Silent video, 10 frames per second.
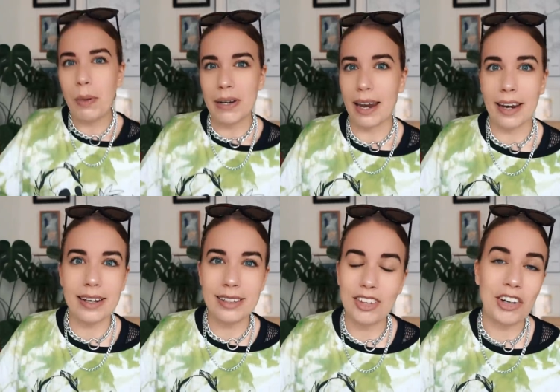But
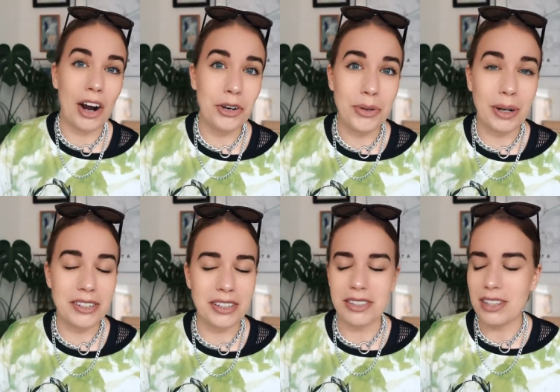like, there are
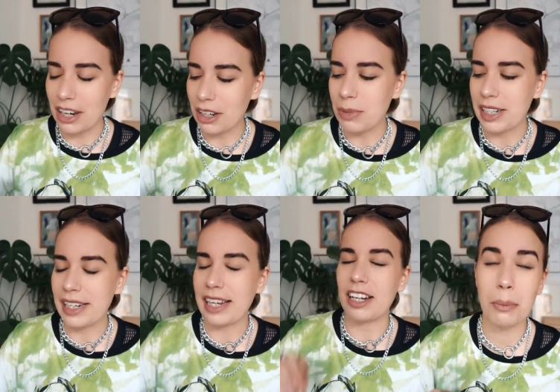nuances, I
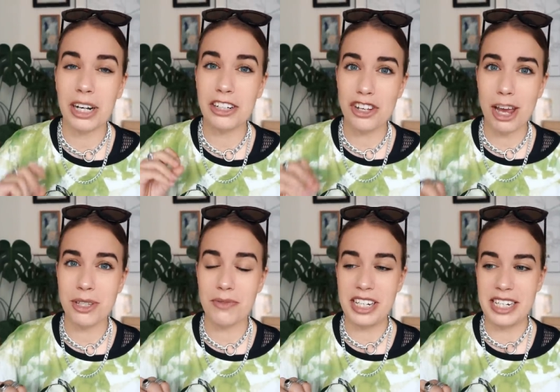completely get it. But in
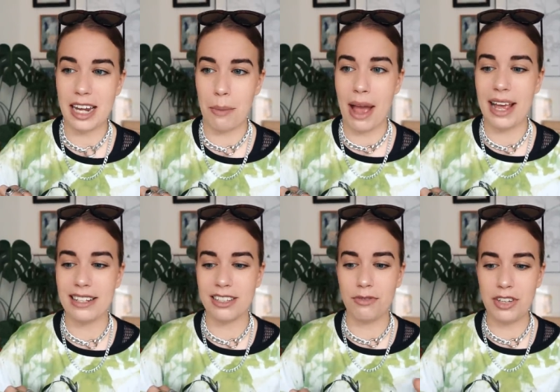terms of the dilemma,
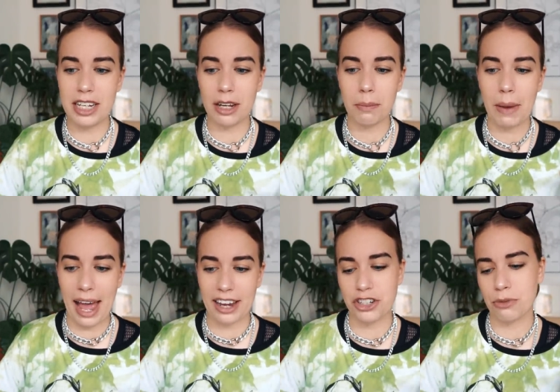is the vegan
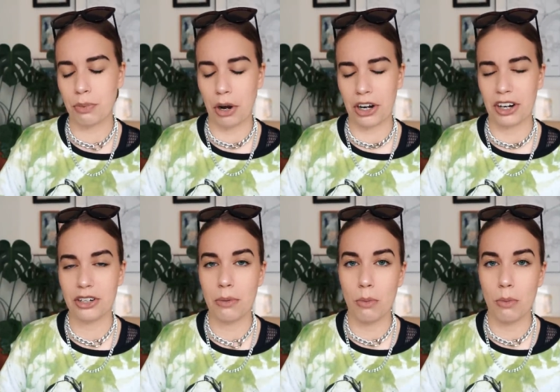packaged product